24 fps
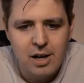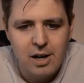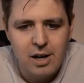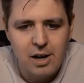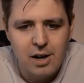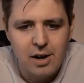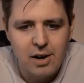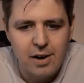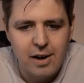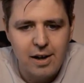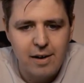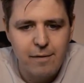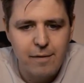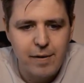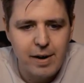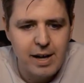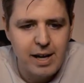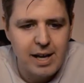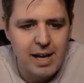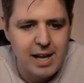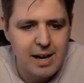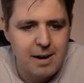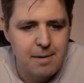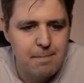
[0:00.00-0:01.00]
Uh, if I
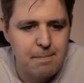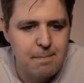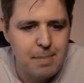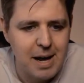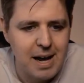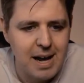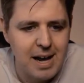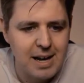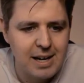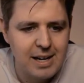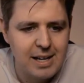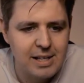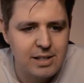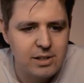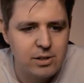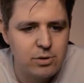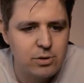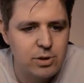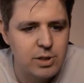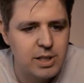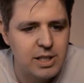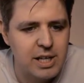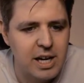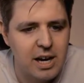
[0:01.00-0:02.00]
head back
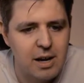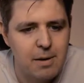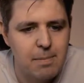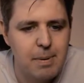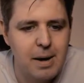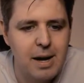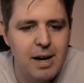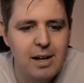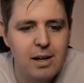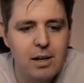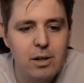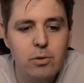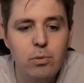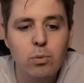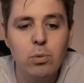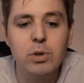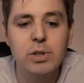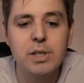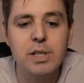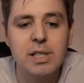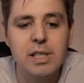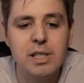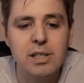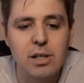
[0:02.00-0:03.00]
into Sky Pilot,
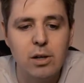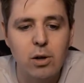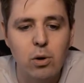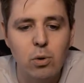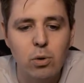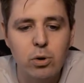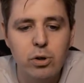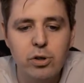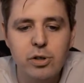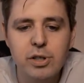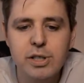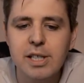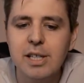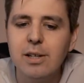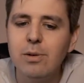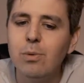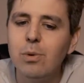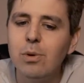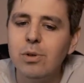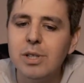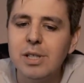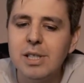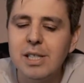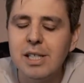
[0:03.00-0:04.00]
we'll see the orders and
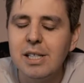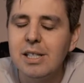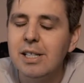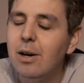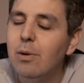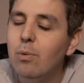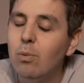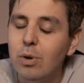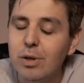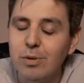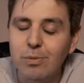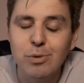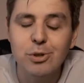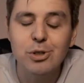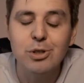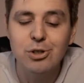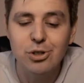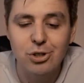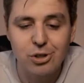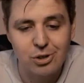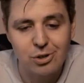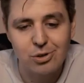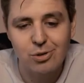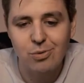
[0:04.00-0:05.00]
we'll see that one was
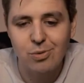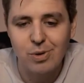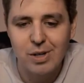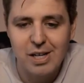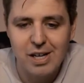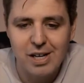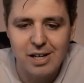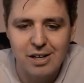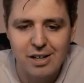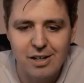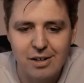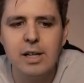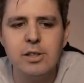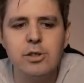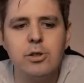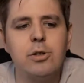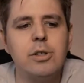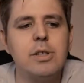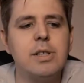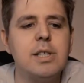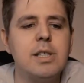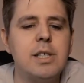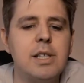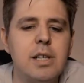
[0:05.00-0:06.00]
just created. As you
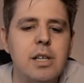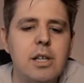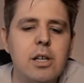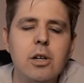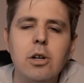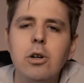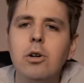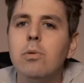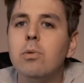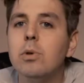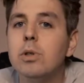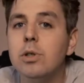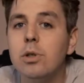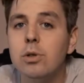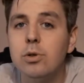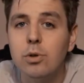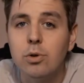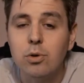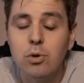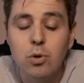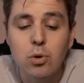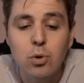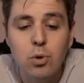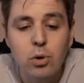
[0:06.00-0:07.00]
can see here, what's
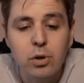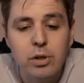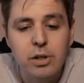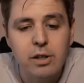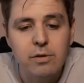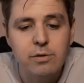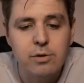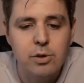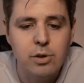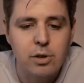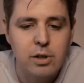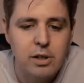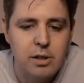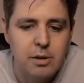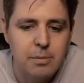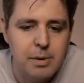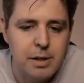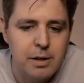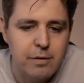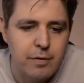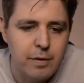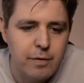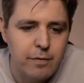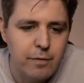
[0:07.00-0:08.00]
also cool, it gives you a little
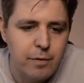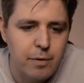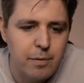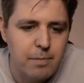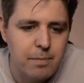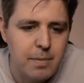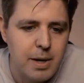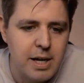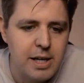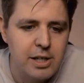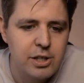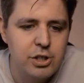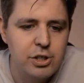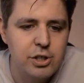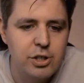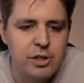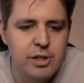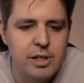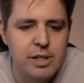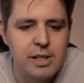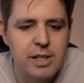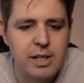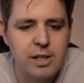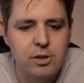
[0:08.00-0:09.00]
bit of
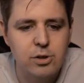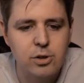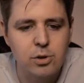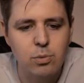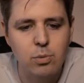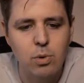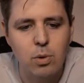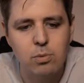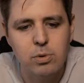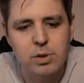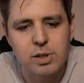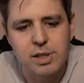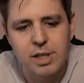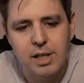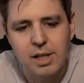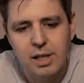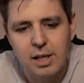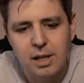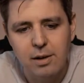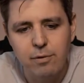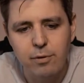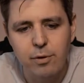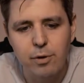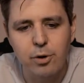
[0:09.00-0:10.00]
information. It tells you what was
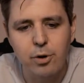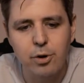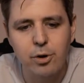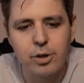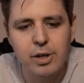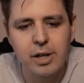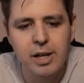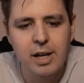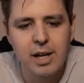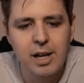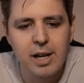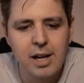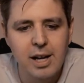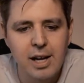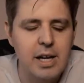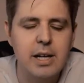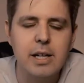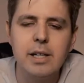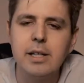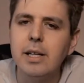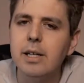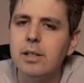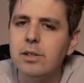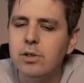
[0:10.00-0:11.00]
delivered
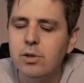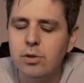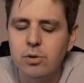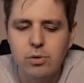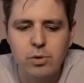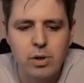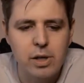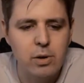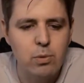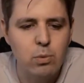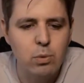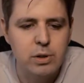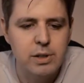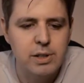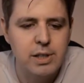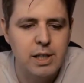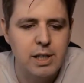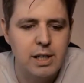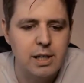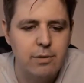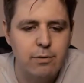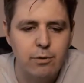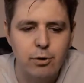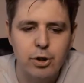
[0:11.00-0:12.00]
and it tells you it was
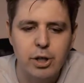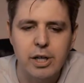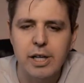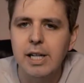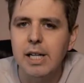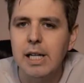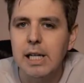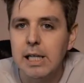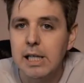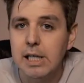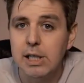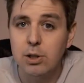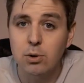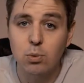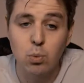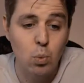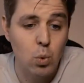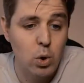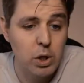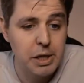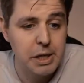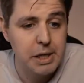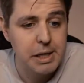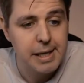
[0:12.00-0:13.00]
delivered at least
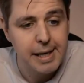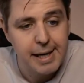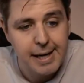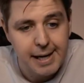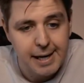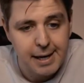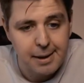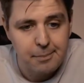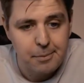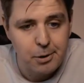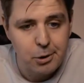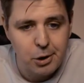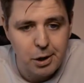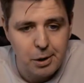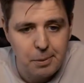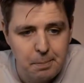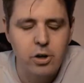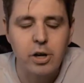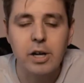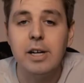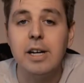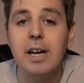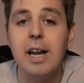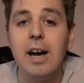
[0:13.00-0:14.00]
one time. Okay,
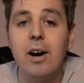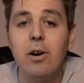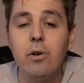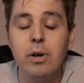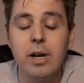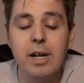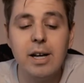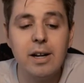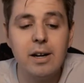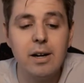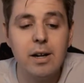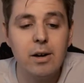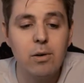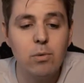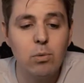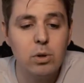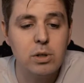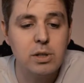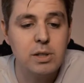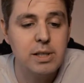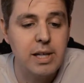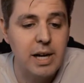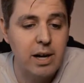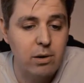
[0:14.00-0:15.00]
okay. Now that it
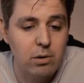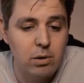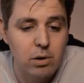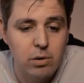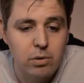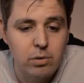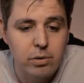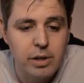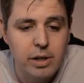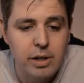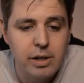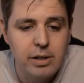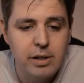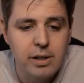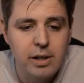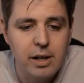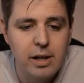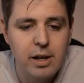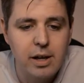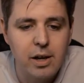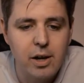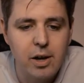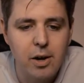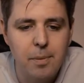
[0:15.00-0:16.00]
was
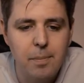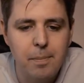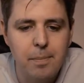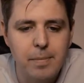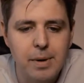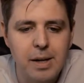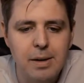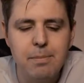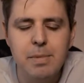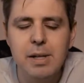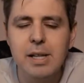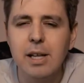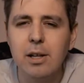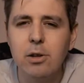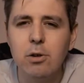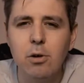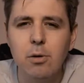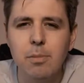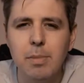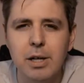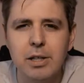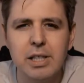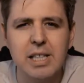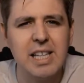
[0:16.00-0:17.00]
downloaded, um, let me tell
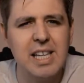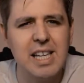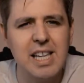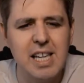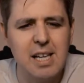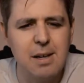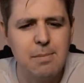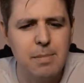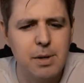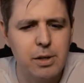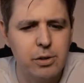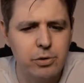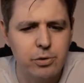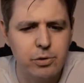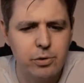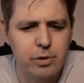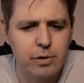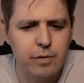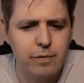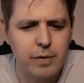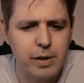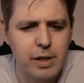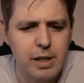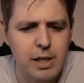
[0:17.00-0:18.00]
you about the email
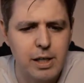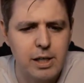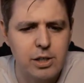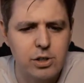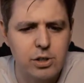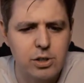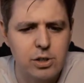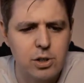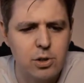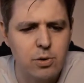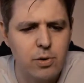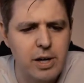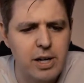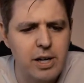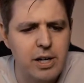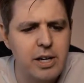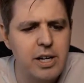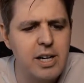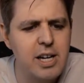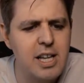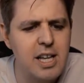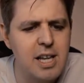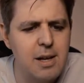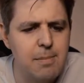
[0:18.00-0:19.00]
notification. So I got
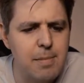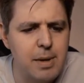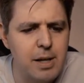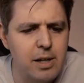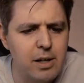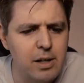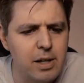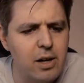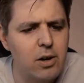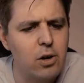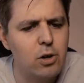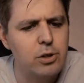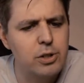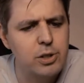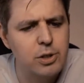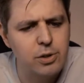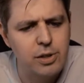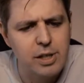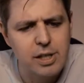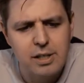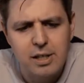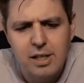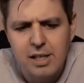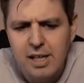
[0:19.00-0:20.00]
an email
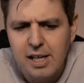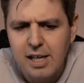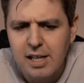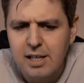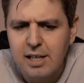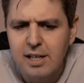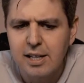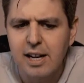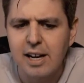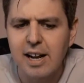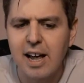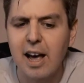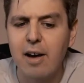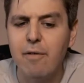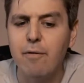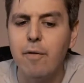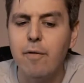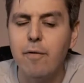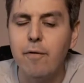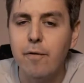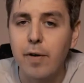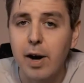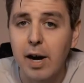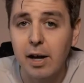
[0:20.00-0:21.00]
also indicated that I have a
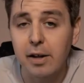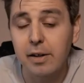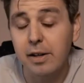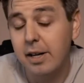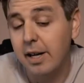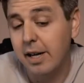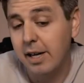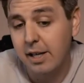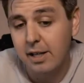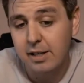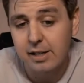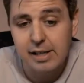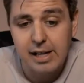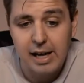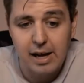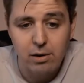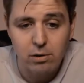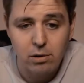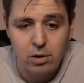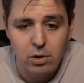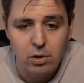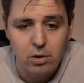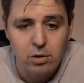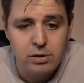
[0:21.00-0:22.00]
file that I can
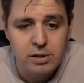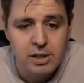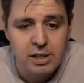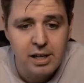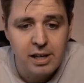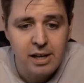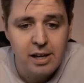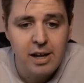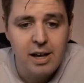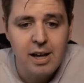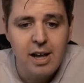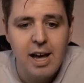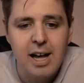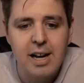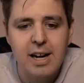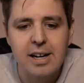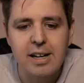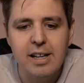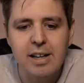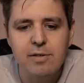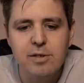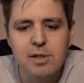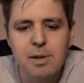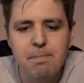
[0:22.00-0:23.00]
download, and
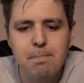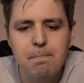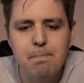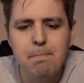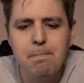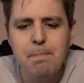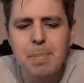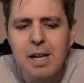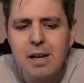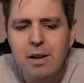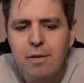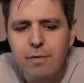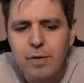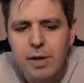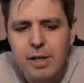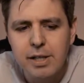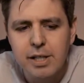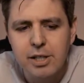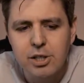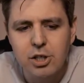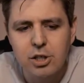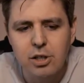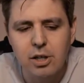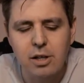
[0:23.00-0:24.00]
it gives a bit of
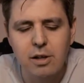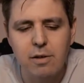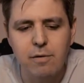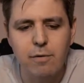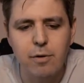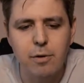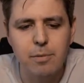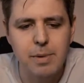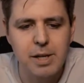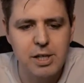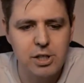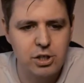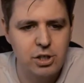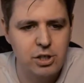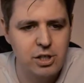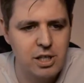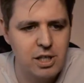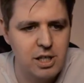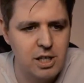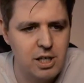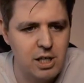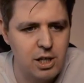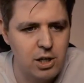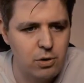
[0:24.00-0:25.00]
additional information
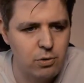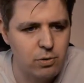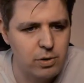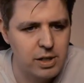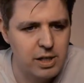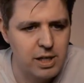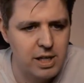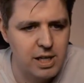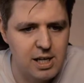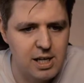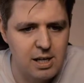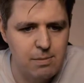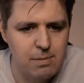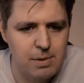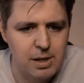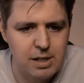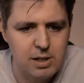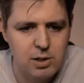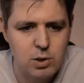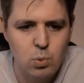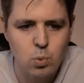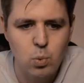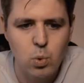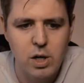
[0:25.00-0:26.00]
here in email
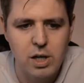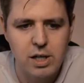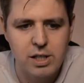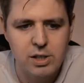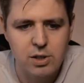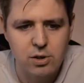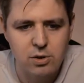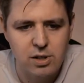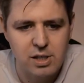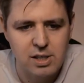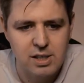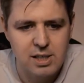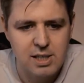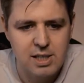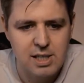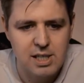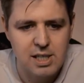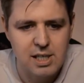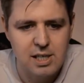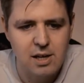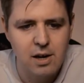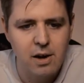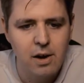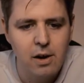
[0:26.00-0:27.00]
as well, as you can
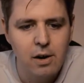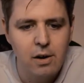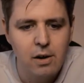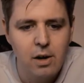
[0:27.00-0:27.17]
see.